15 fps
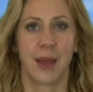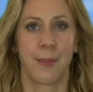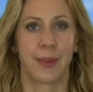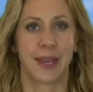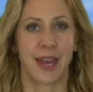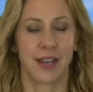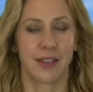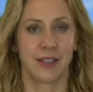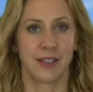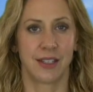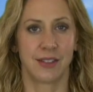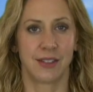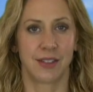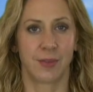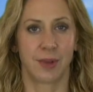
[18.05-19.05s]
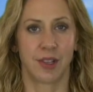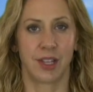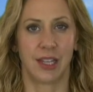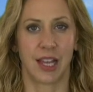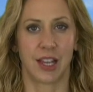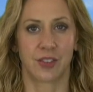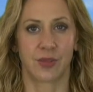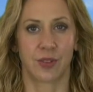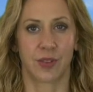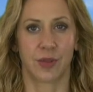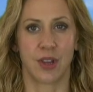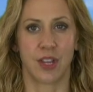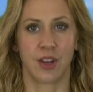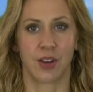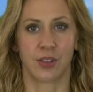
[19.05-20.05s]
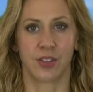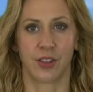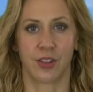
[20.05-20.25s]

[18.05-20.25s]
Mechanics liens typically last for three years,